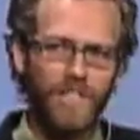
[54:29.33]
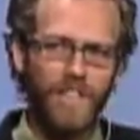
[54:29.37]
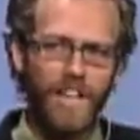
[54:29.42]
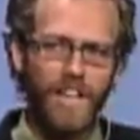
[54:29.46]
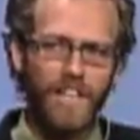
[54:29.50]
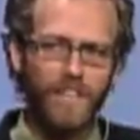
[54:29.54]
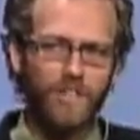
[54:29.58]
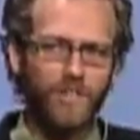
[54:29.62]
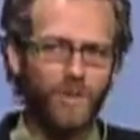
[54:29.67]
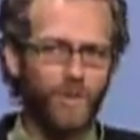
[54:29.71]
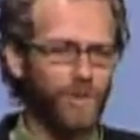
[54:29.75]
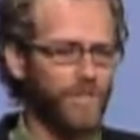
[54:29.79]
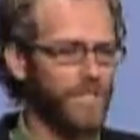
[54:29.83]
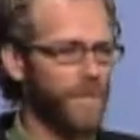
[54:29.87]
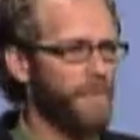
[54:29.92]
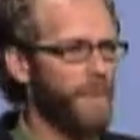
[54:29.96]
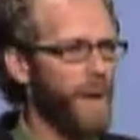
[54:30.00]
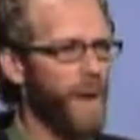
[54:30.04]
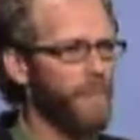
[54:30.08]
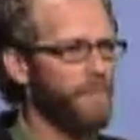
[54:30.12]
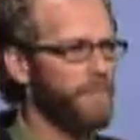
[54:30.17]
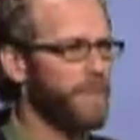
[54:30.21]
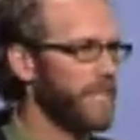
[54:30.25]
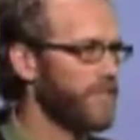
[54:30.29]
in nature, was
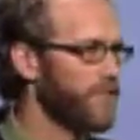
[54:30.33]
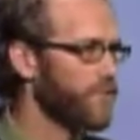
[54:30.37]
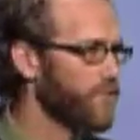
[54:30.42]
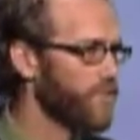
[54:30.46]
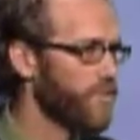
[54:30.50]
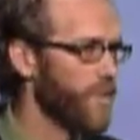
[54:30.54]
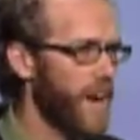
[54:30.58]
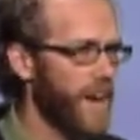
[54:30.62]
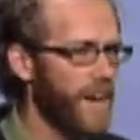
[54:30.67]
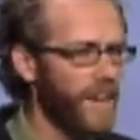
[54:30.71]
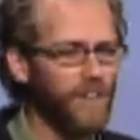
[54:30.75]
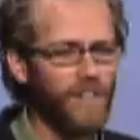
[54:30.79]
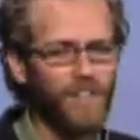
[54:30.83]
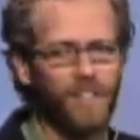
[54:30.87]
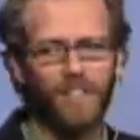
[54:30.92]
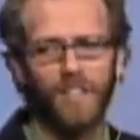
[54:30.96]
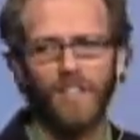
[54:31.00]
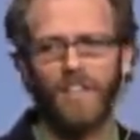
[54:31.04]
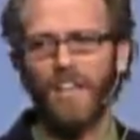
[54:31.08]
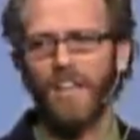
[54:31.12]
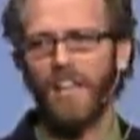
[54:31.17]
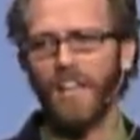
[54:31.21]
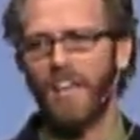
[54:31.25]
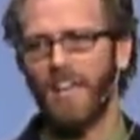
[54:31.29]
about betrayal
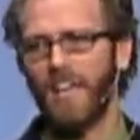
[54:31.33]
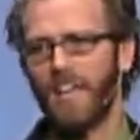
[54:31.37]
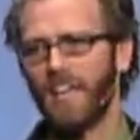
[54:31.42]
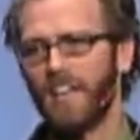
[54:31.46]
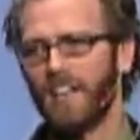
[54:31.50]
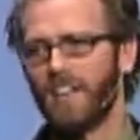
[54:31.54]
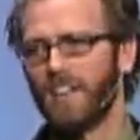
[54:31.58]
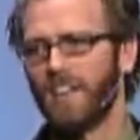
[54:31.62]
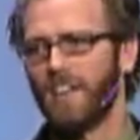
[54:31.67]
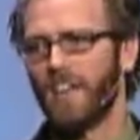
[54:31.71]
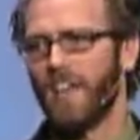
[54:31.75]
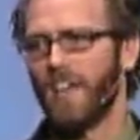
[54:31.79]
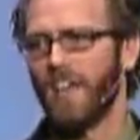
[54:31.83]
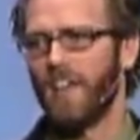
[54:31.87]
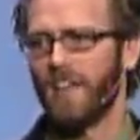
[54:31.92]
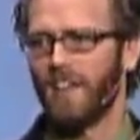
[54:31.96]
and